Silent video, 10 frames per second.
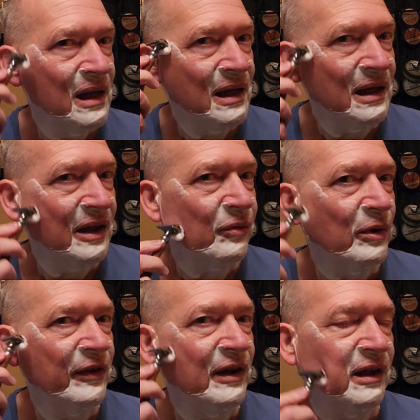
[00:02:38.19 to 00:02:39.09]
That's
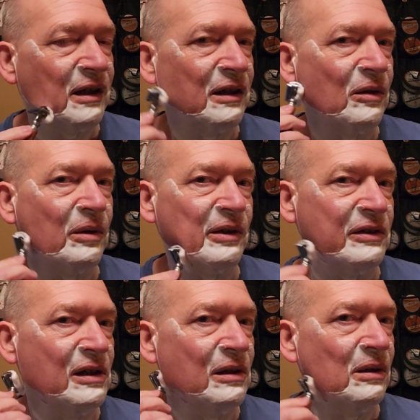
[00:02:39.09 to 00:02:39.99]
one thing you can always
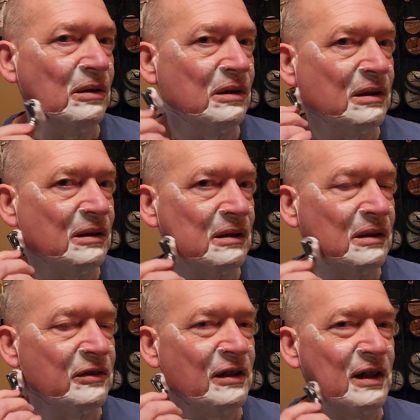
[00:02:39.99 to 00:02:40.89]
do.
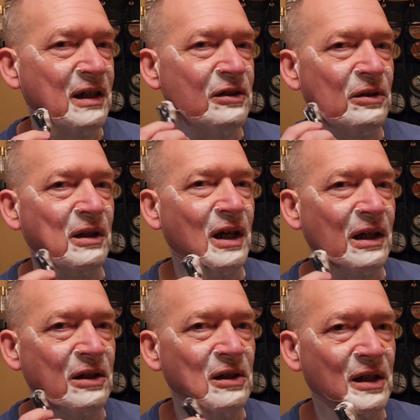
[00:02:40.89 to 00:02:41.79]
It's like I do a lot of
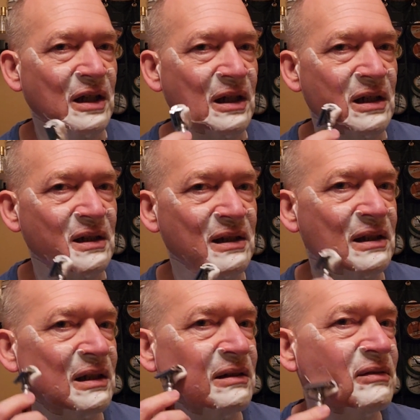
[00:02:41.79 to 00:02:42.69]
cooking and
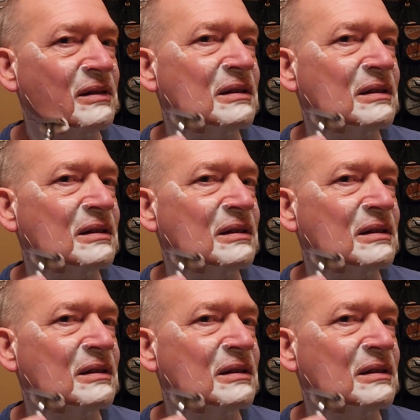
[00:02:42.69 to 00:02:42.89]
stuff.